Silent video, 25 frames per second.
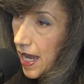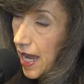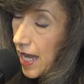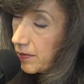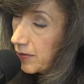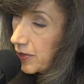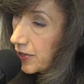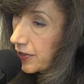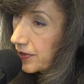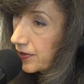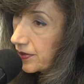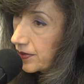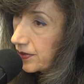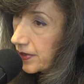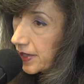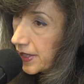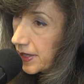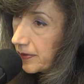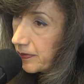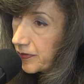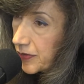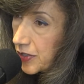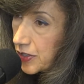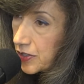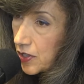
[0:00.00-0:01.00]
Absolutely.
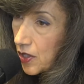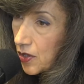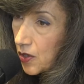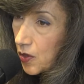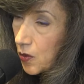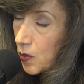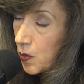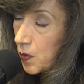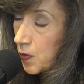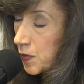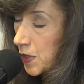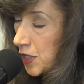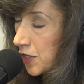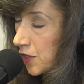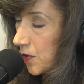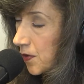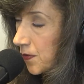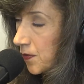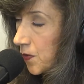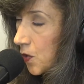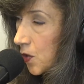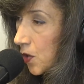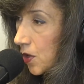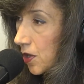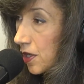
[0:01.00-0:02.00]
So
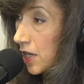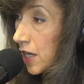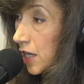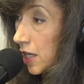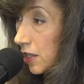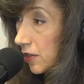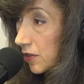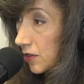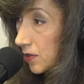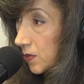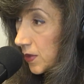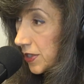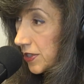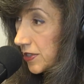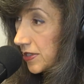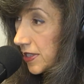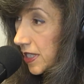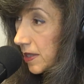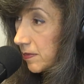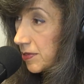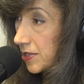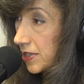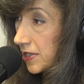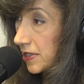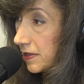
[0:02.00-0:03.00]
for the
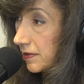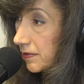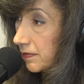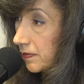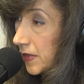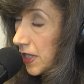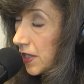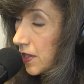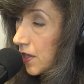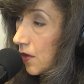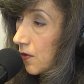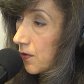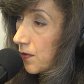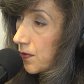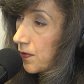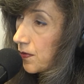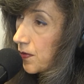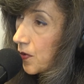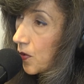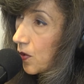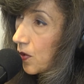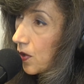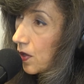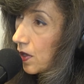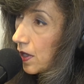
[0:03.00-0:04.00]
reception,
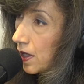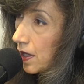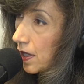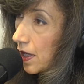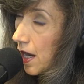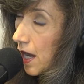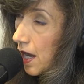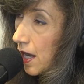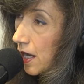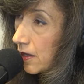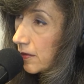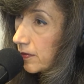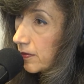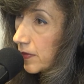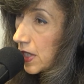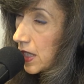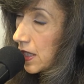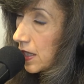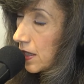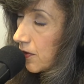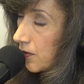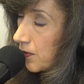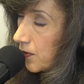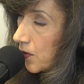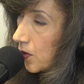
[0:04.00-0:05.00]
for
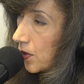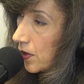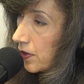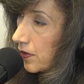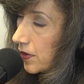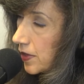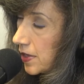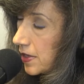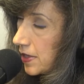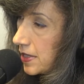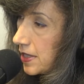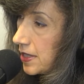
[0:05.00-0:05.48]
the